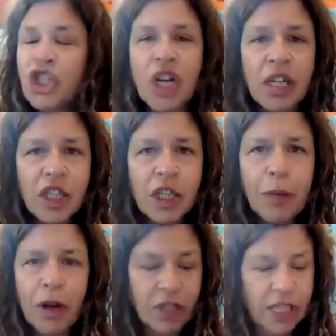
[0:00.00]

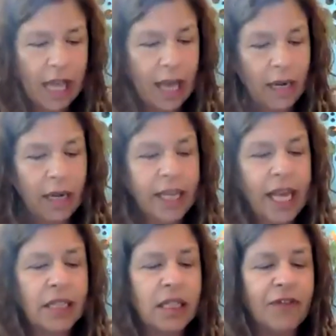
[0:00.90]
Juxtapose that
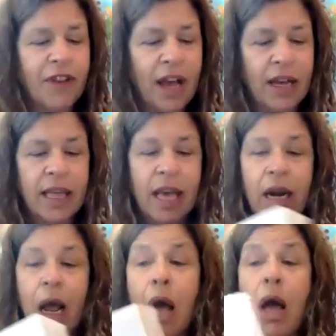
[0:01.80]
against the fact that
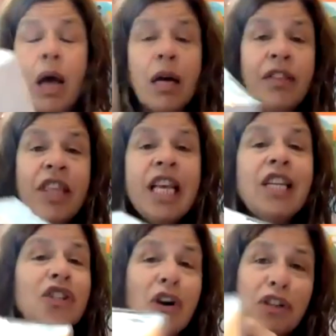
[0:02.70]

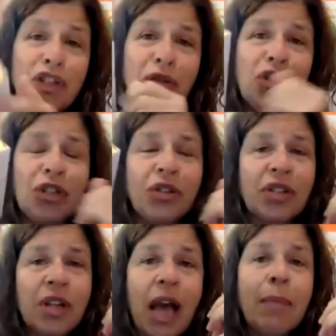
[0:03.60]
these are
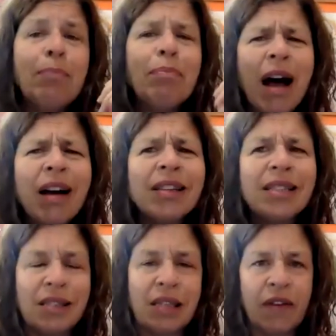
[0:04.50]
sutures, and
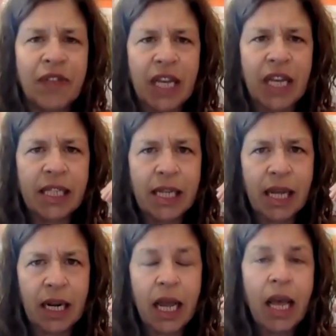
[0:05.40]
boxes of these
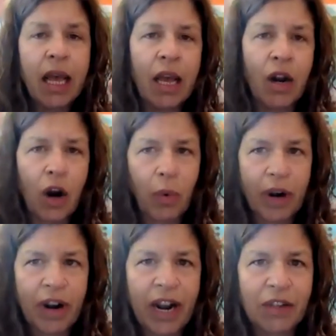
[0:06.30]
sit in our
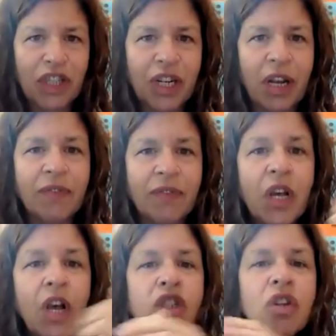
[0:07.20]
warehouse shelves.
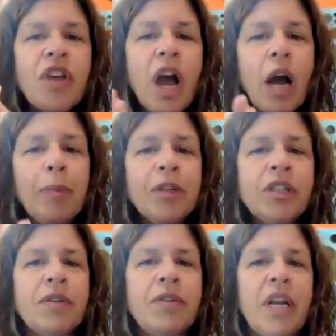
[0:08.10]
So the
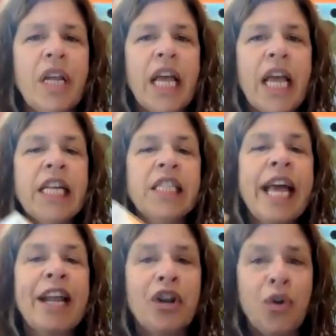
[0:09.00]
opportunity is
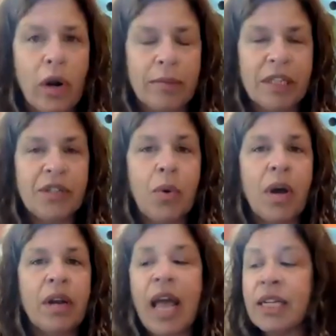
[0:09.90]
an enormous
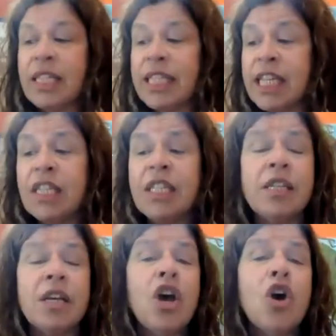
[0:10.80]
one. And
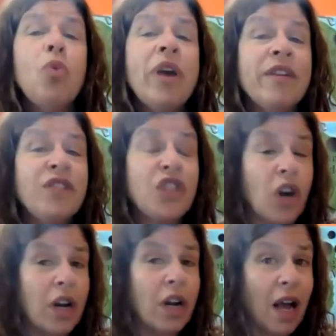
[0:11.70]
since we have
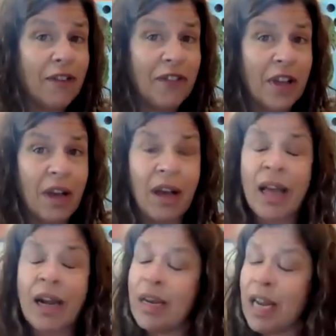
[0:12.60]
started AFYA,
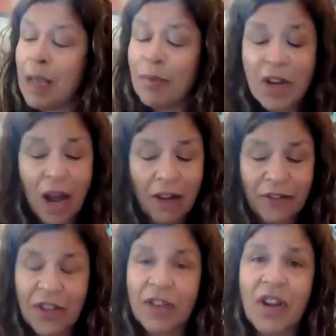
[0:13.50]
and I named it
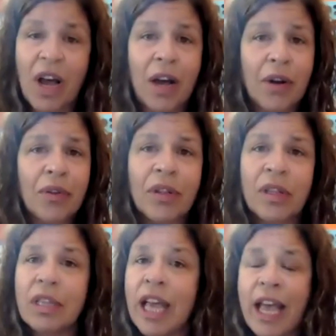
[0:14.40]
AFYA to honor the
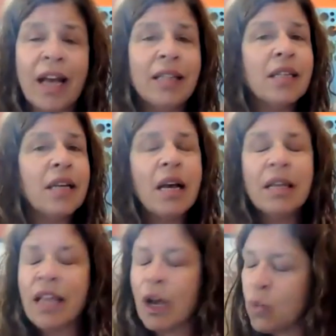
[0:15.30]
land
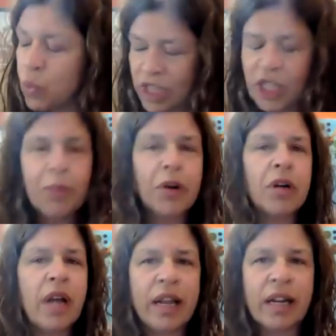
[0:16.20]
that
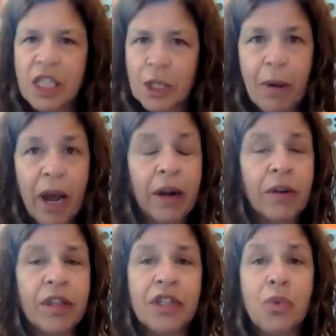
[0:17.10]
whispered and
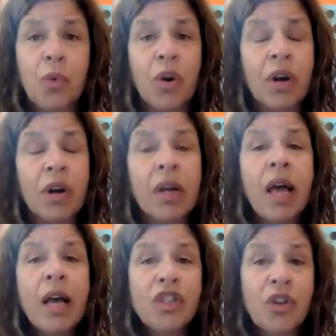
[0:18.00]
inspired this work
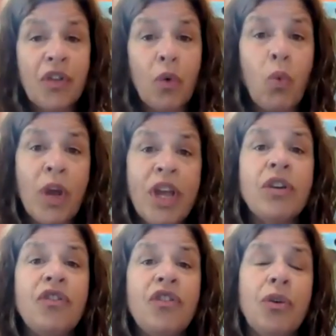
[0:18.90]
so that we
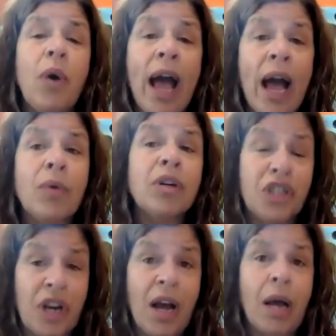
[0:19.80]
could do our
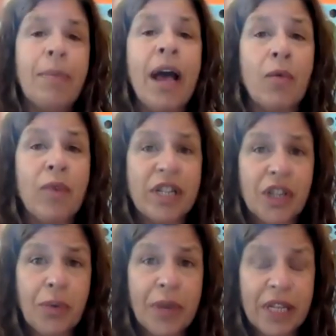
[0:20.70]
job at
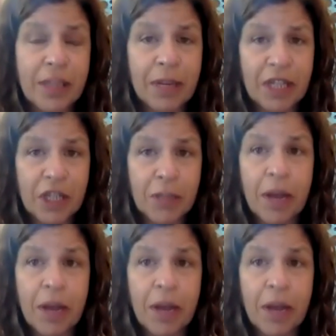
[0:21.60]
rescuing as much as